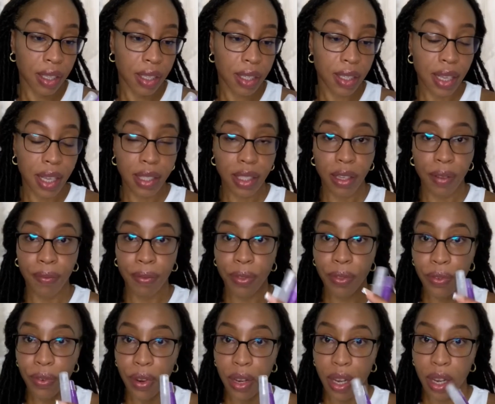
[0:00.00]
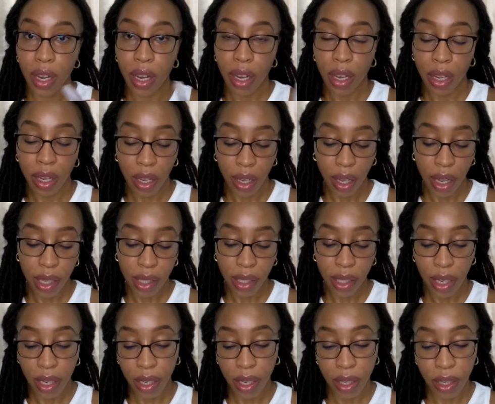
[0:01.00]
set of three
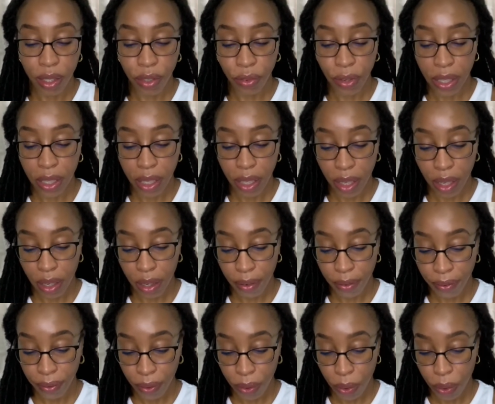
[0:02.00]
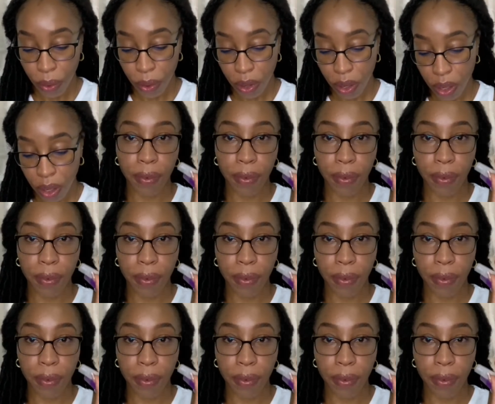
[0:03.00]
containers retail for